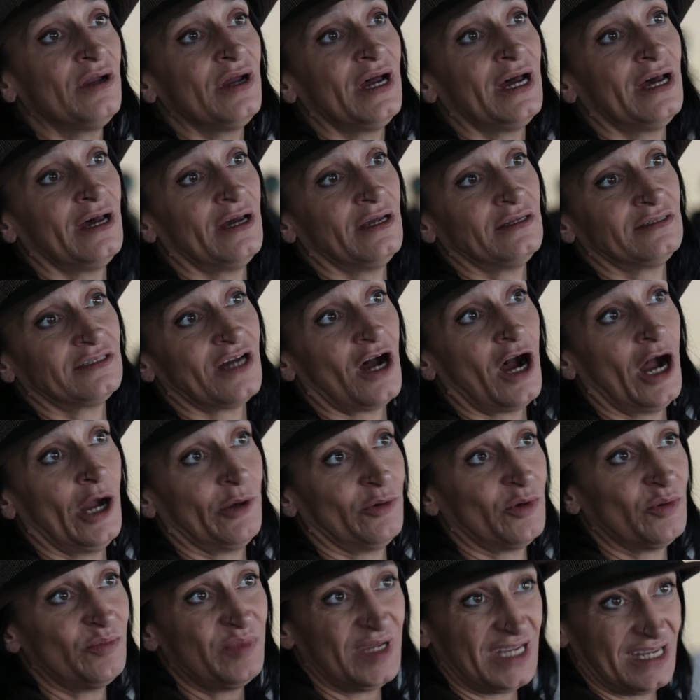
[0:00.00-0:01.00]
and I
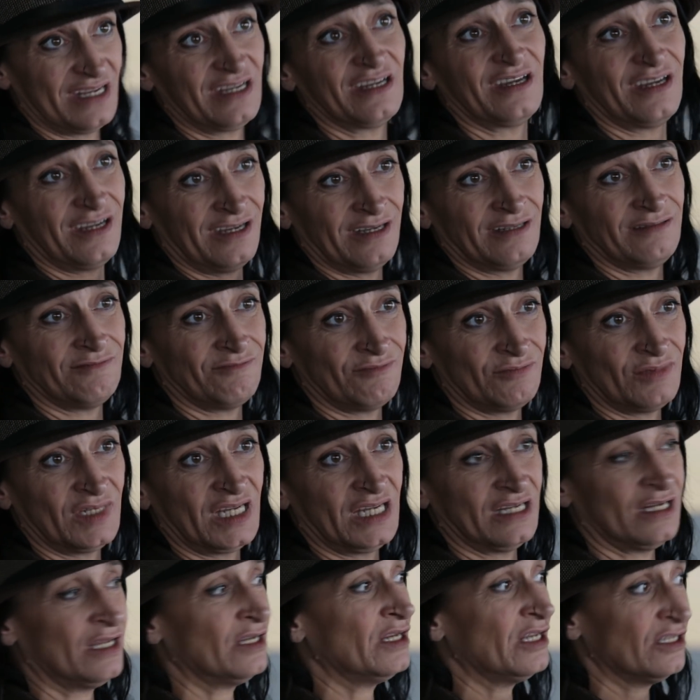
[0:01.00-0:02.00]
will be in
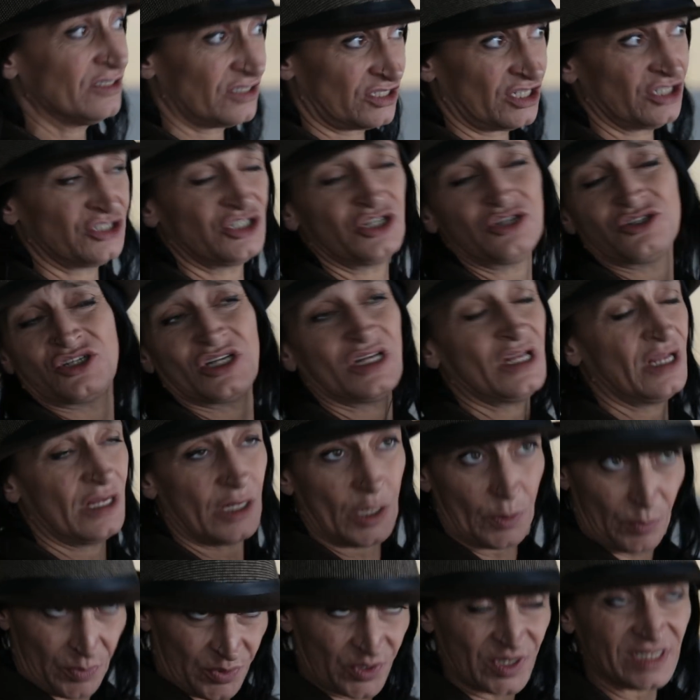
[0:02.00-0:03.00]
an institution,
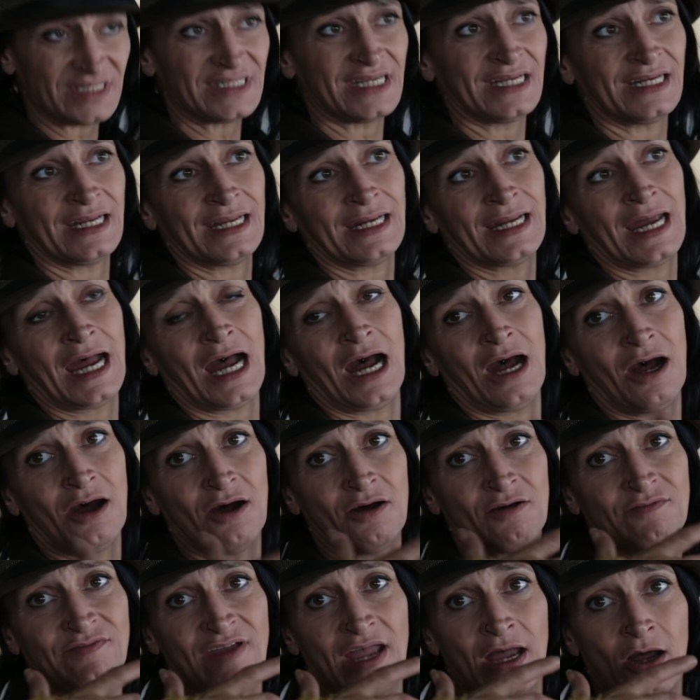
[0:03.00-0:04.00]
in a prison, and
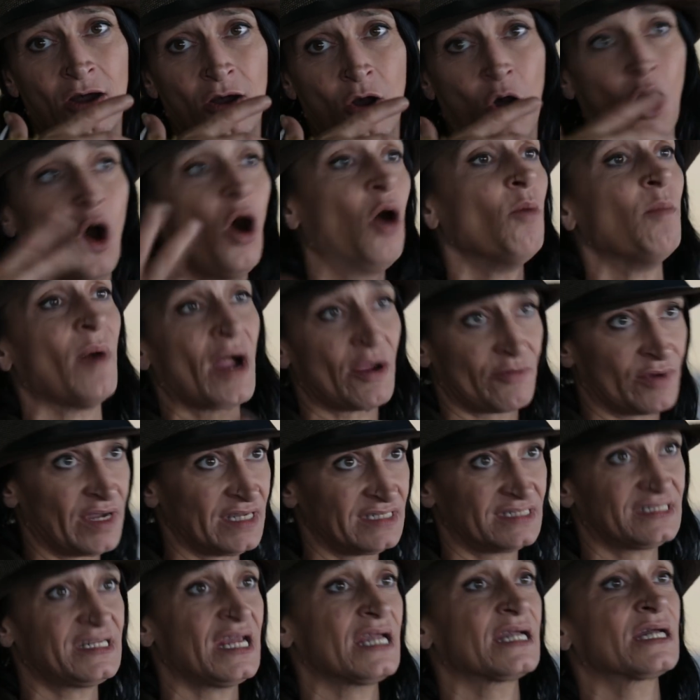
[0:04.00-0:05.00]
have all my
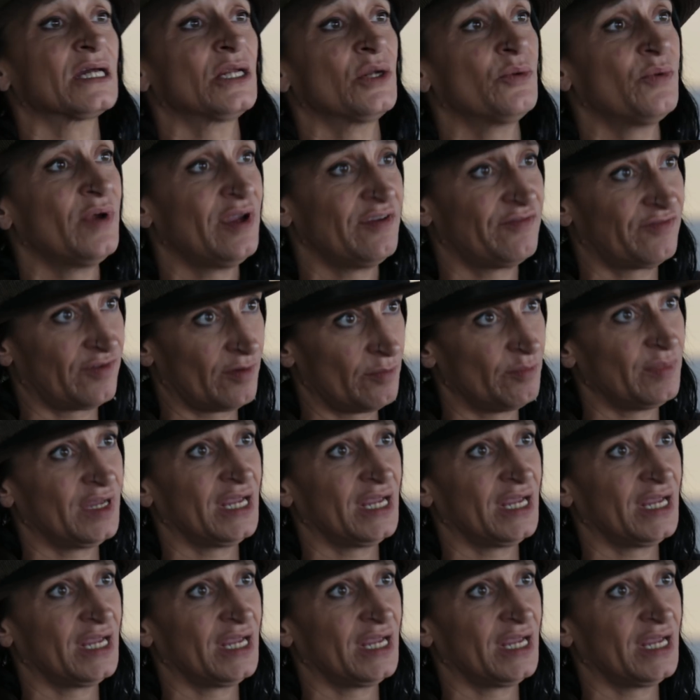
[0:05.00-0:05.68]
rights taken away from